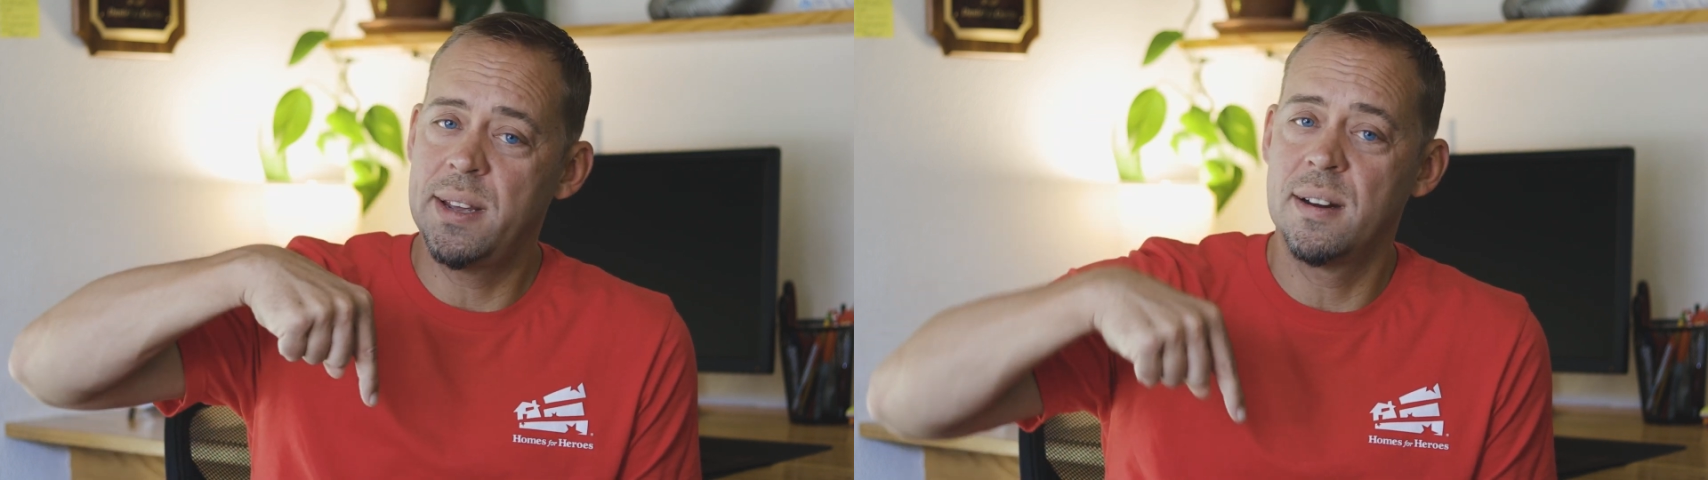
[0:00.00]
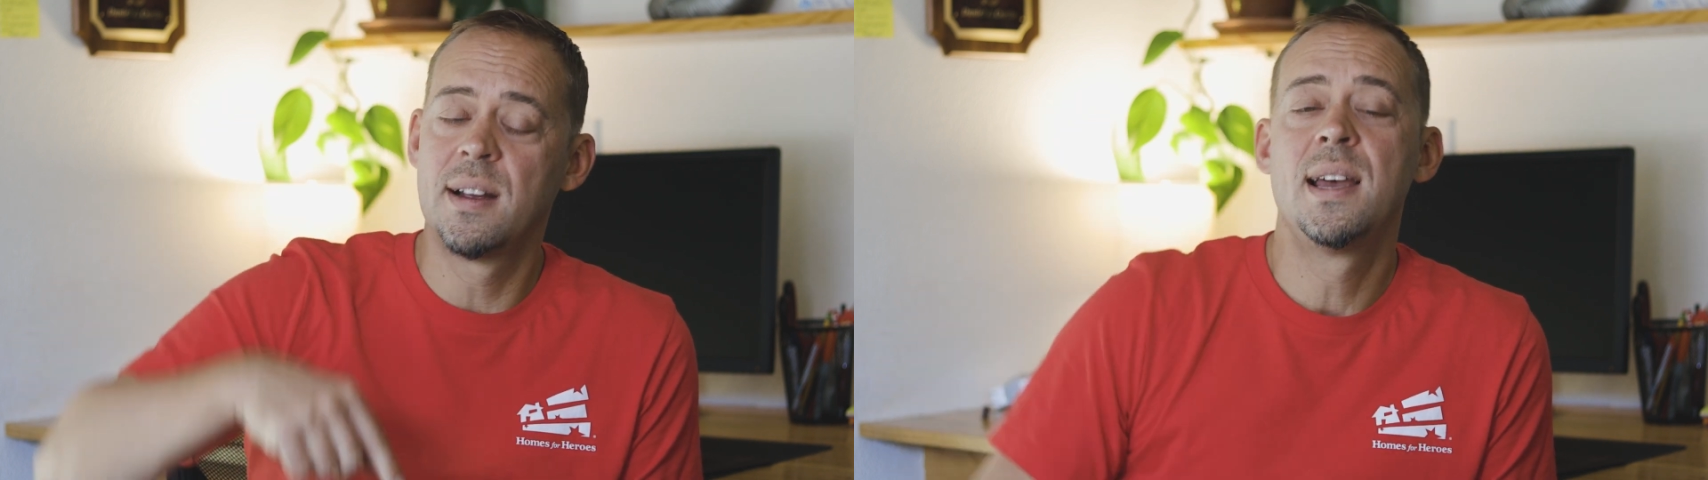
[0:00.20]

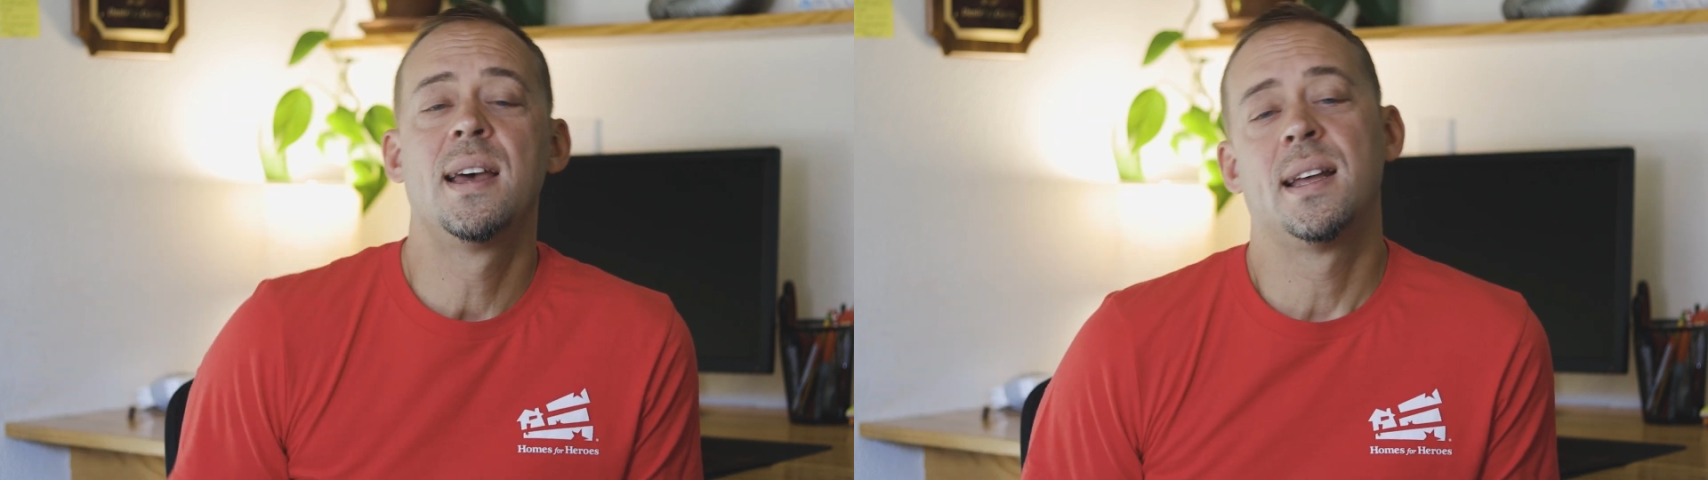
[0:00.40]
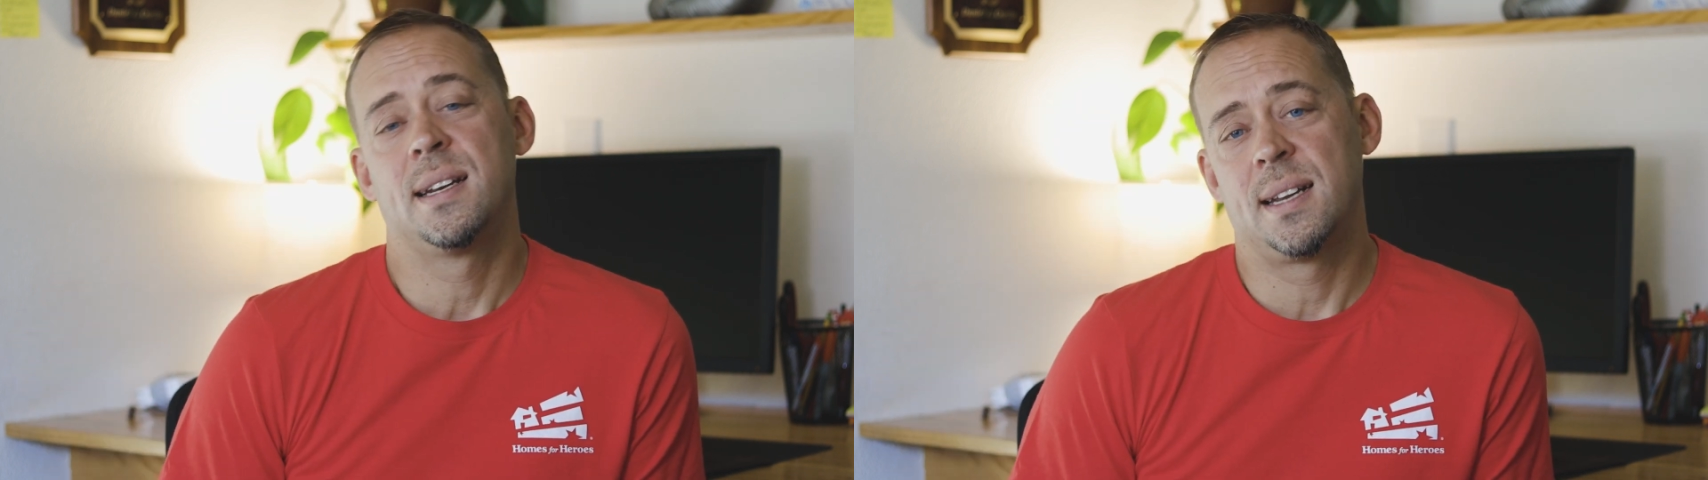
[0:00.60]
here
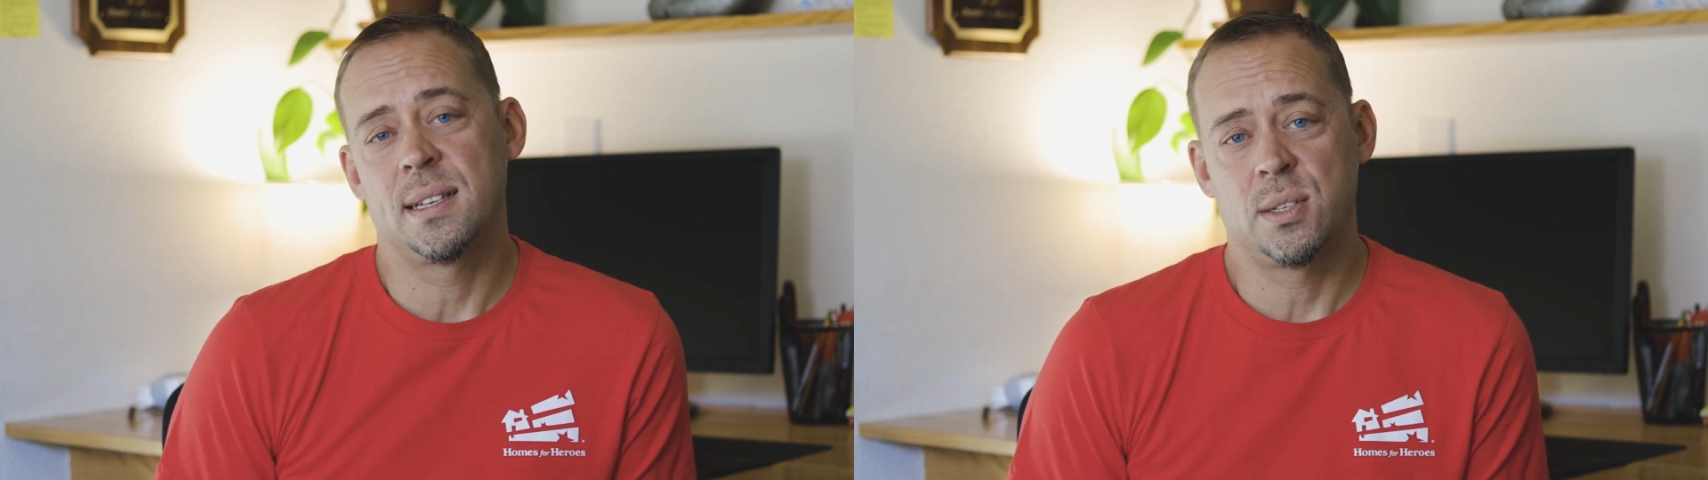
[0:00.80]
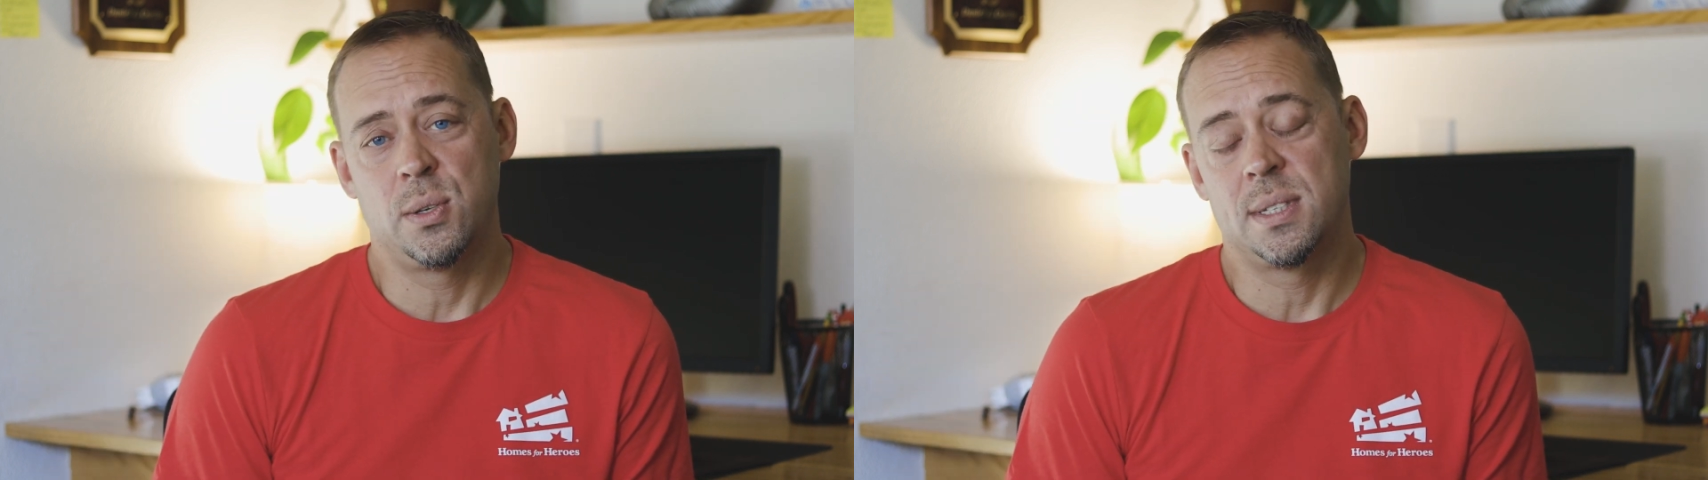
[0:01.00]

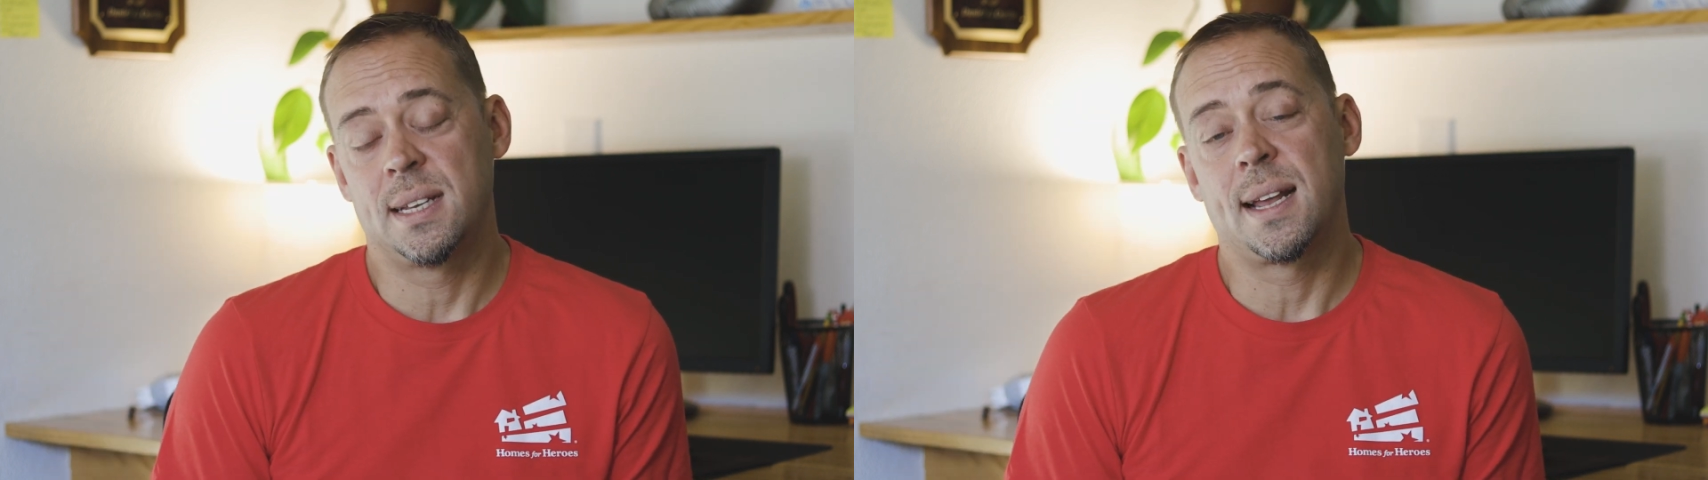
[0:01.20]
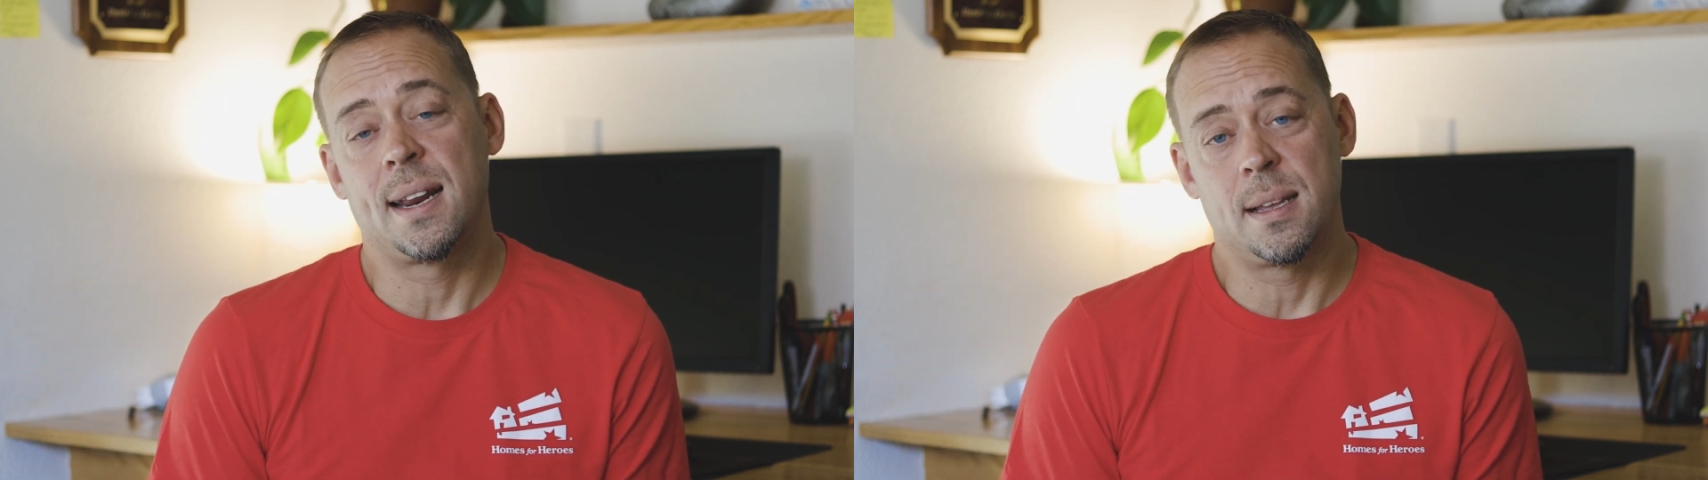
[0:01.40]
next
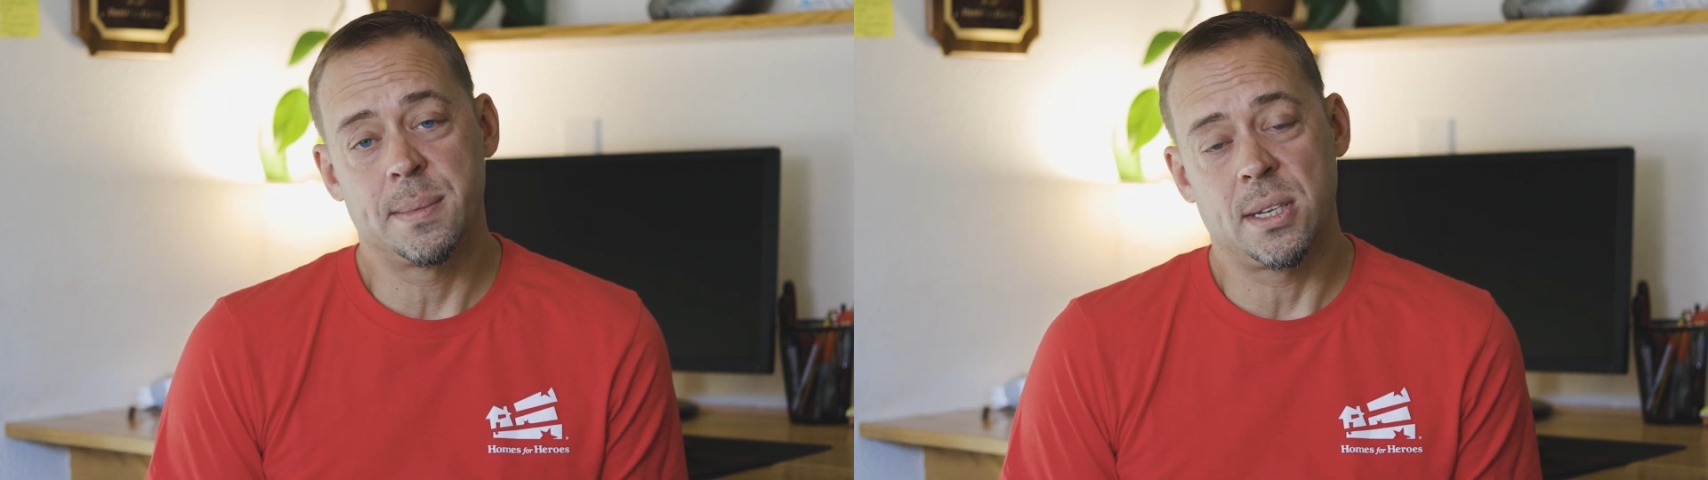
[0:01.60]
Tuesday, 9 a.m.